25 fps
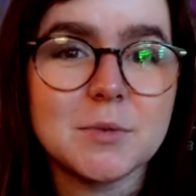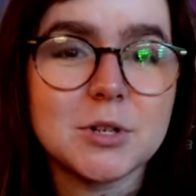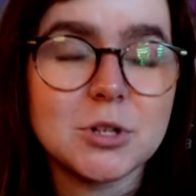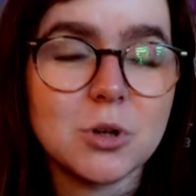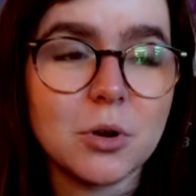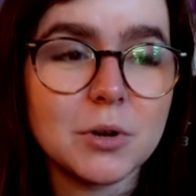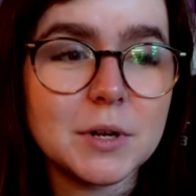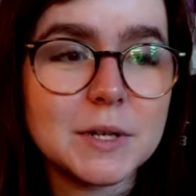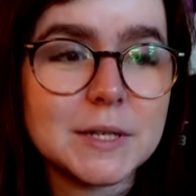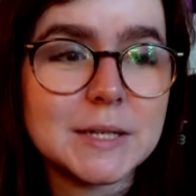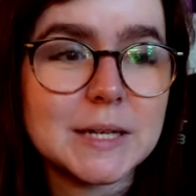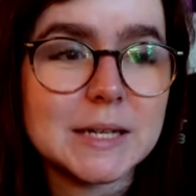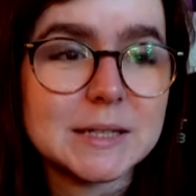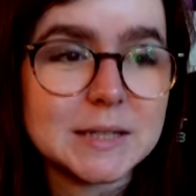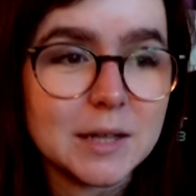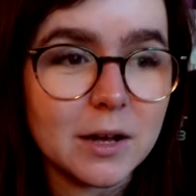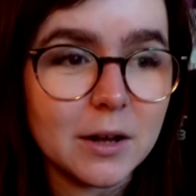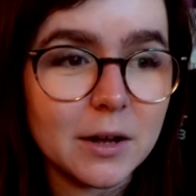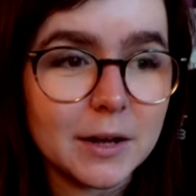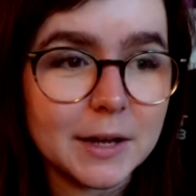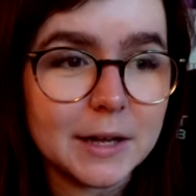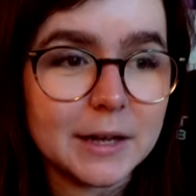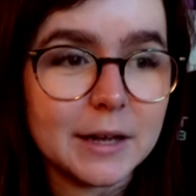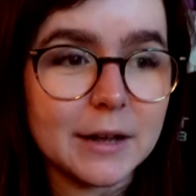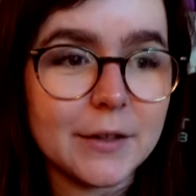which honestly is
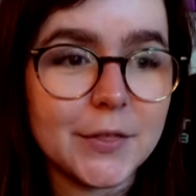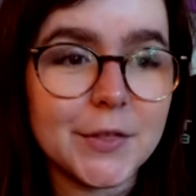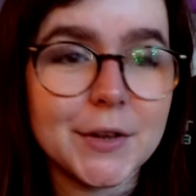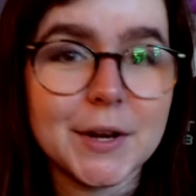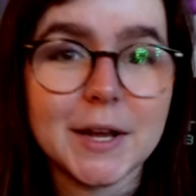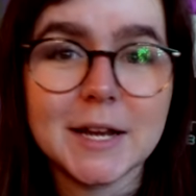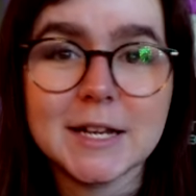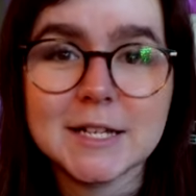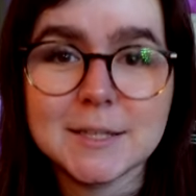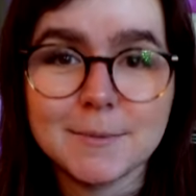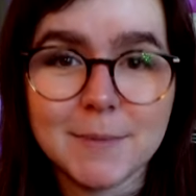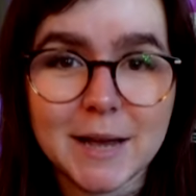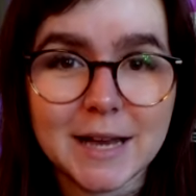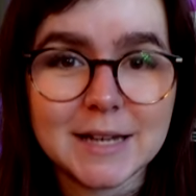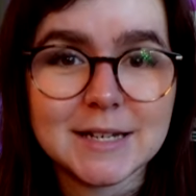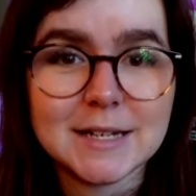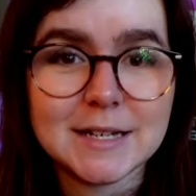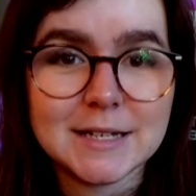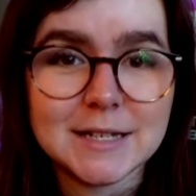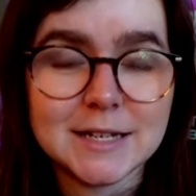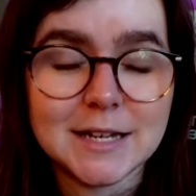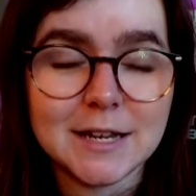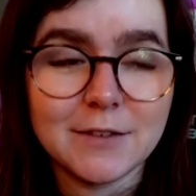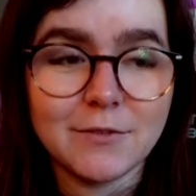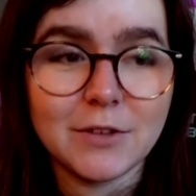higher than I
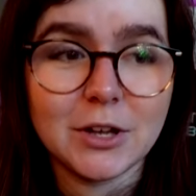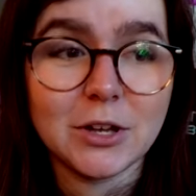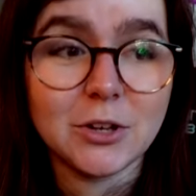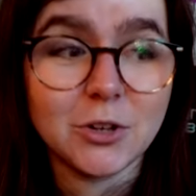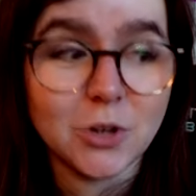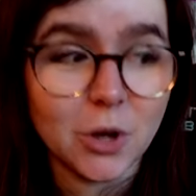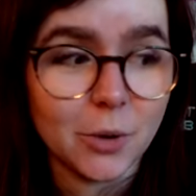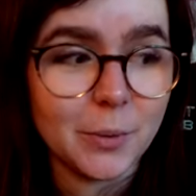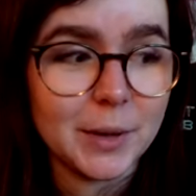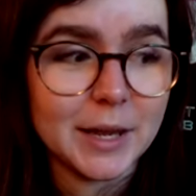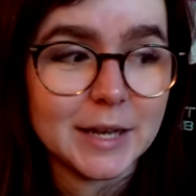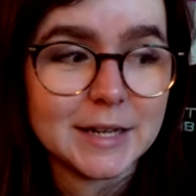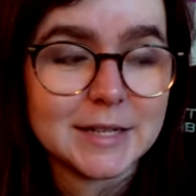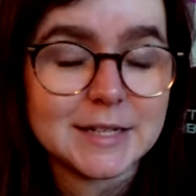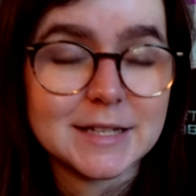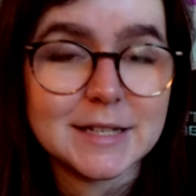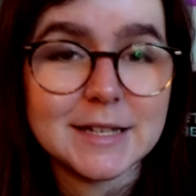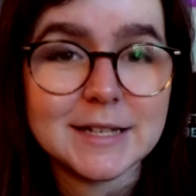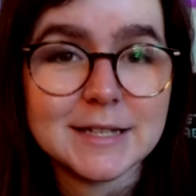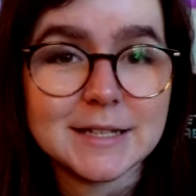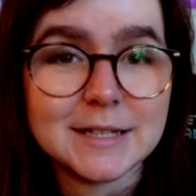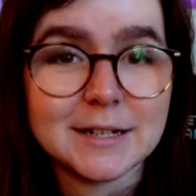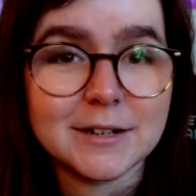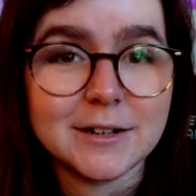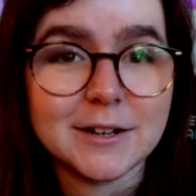expected to give it going into
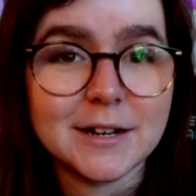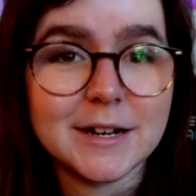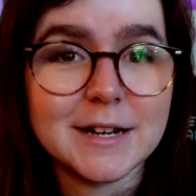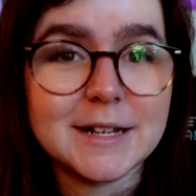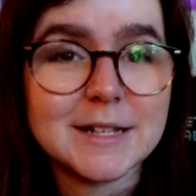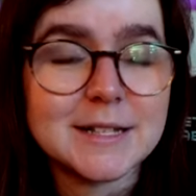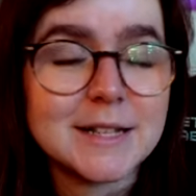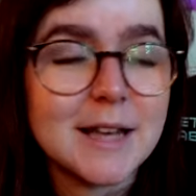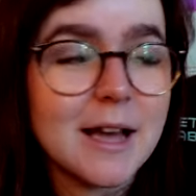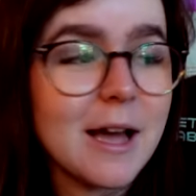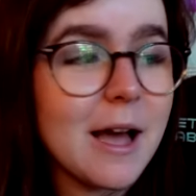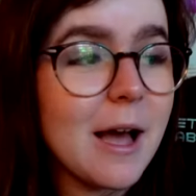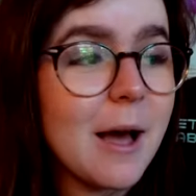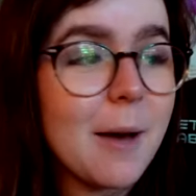this series.